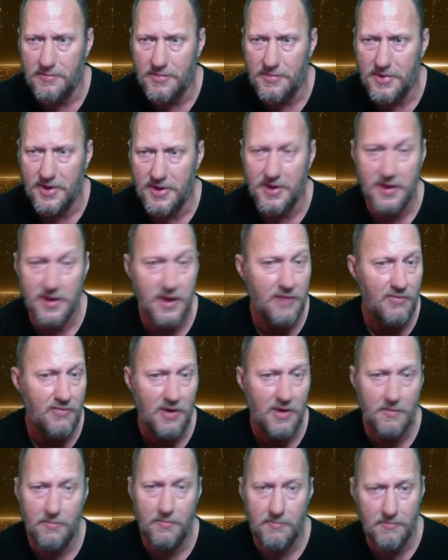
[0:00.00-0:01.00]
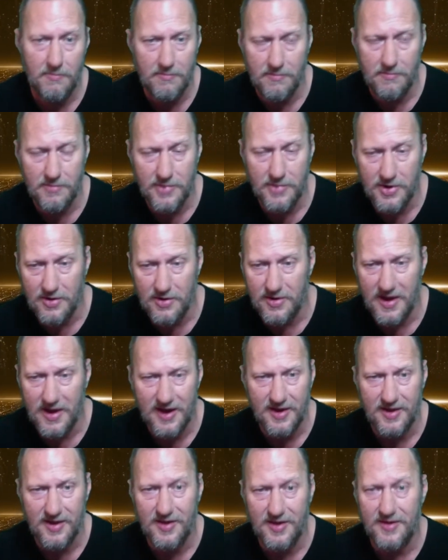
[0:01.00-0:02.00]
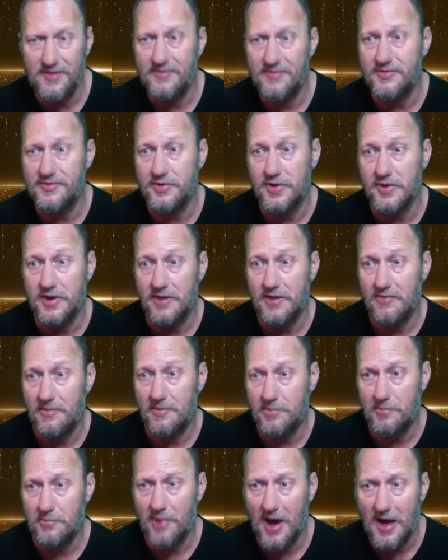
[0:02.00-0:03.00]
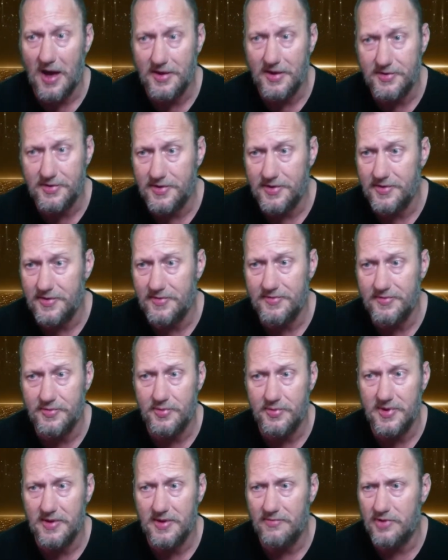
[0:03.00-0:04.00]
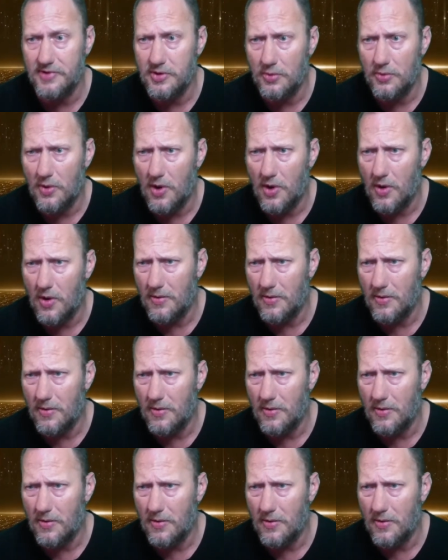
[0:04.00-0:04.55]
You can give up your negatives, you can give up your positives, whatever you want.